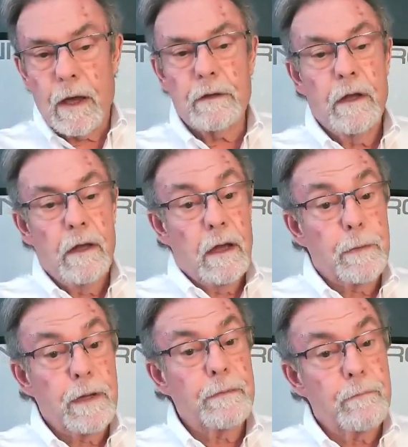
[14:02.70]
pound,
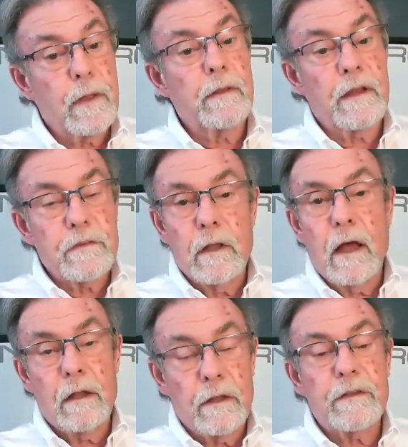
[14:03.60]
I mean, that, that's a
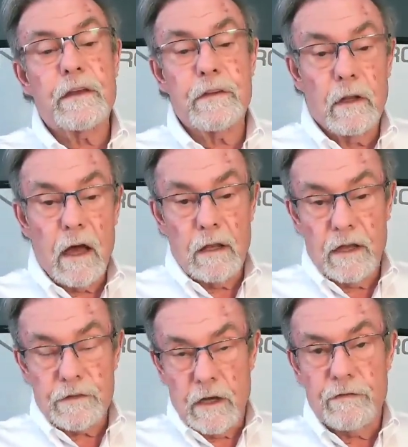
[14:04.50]
lot, takes a lot
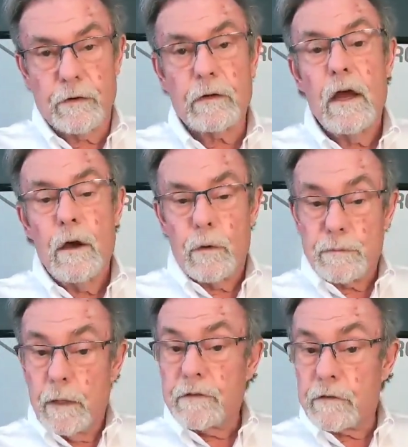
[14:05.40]
less effort,
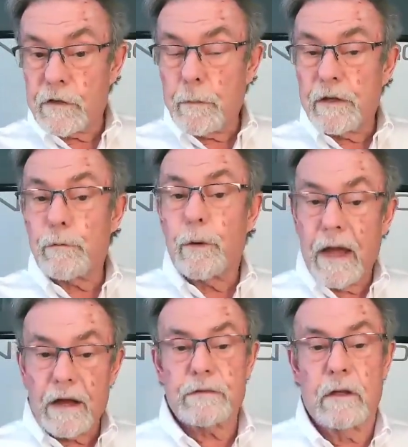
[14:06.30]
which means the suspension
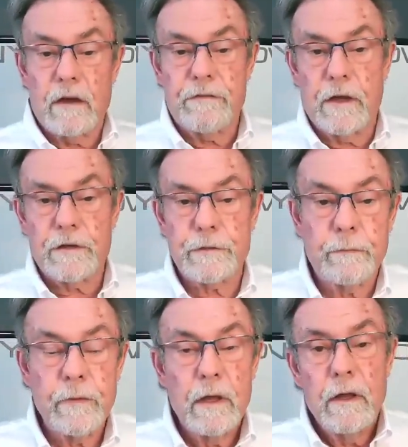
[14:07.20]
reacts a lot faster.
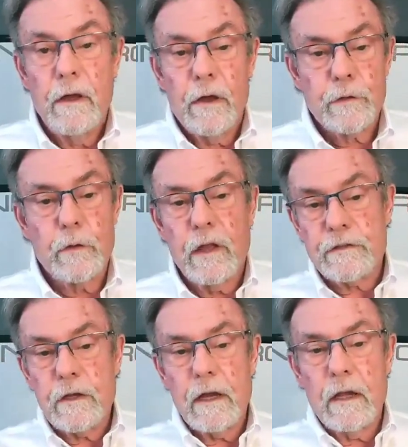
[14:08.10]
So
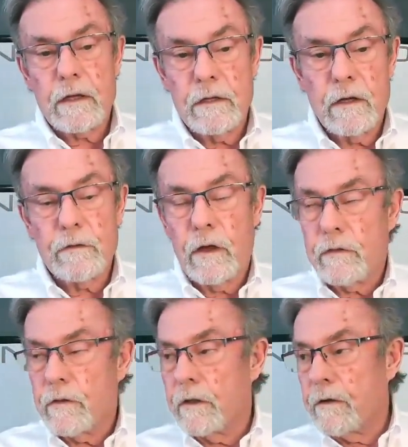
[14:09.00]
that's kind of like you know
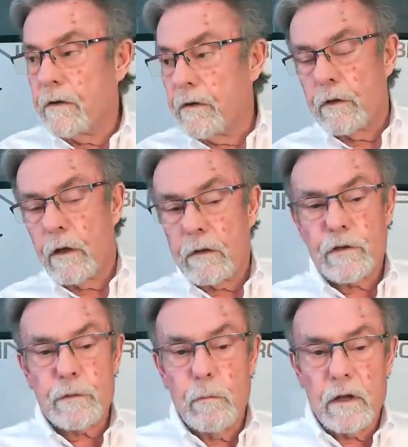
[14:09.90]
the the, the
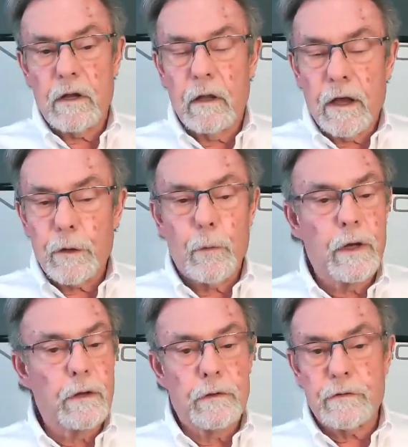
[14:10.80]
uh, lighter
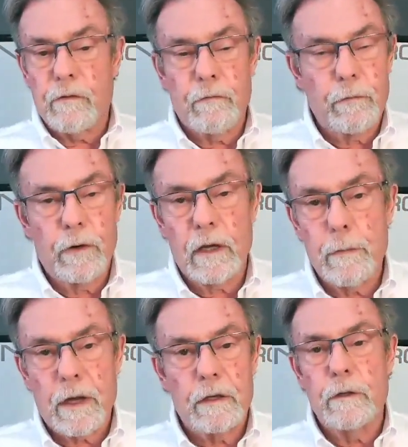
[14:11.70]
wheels really
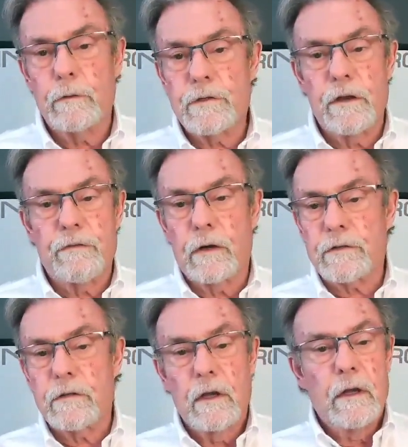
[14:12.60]
make a huge
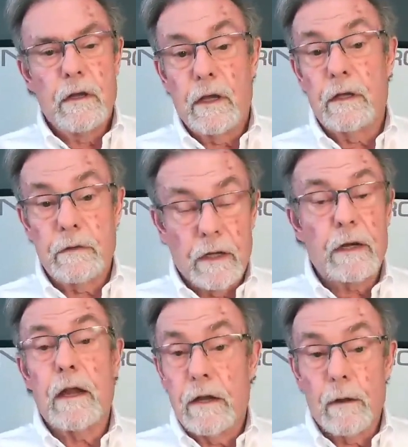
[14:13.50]
difference in,
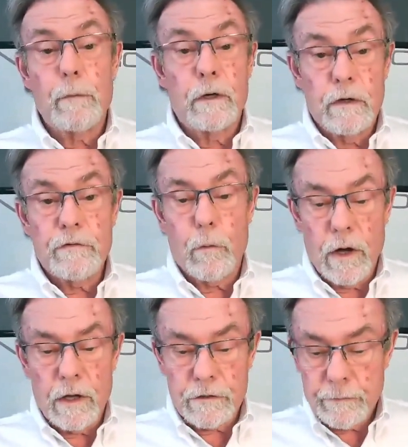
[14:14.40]
in a number of different
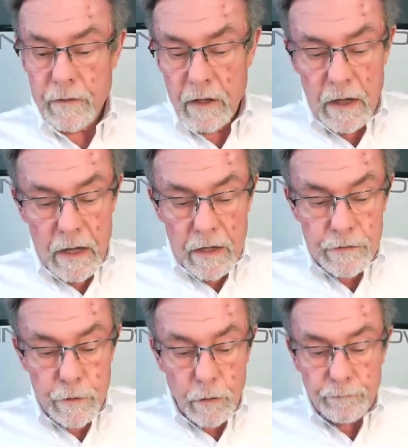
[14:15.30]
ways.
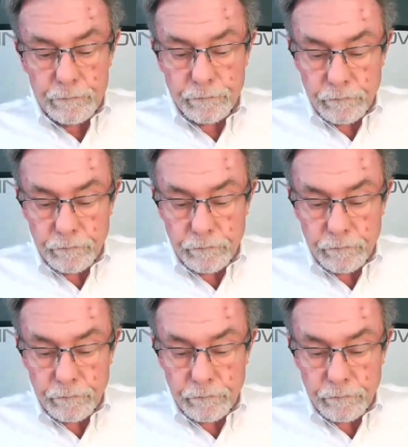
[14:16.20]
So